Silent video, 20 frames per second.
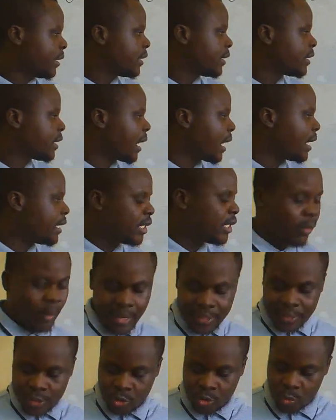Tandy
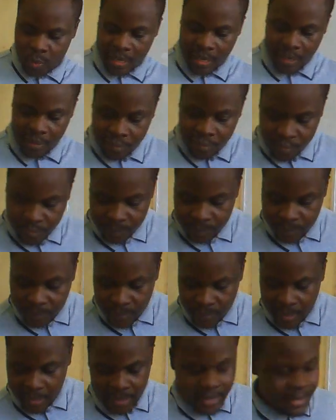wants to have
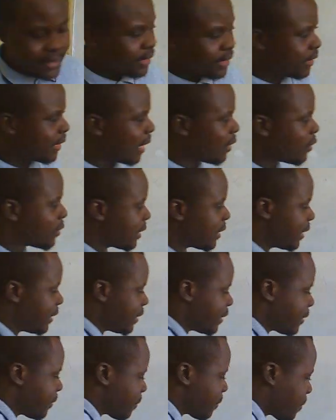80,000.
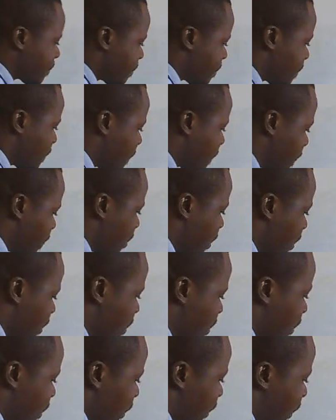
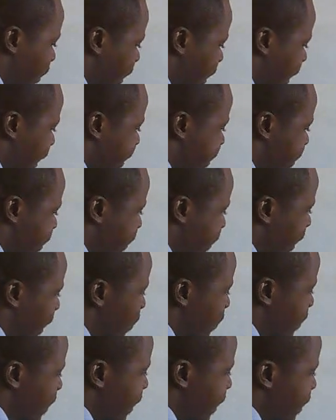
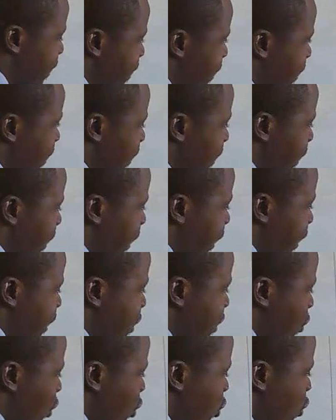80,000 is
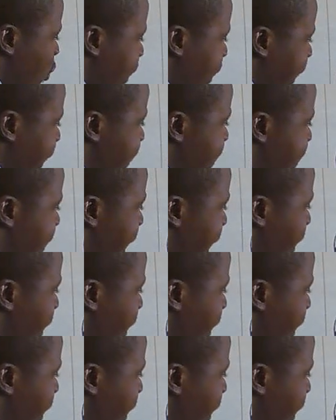equal to x.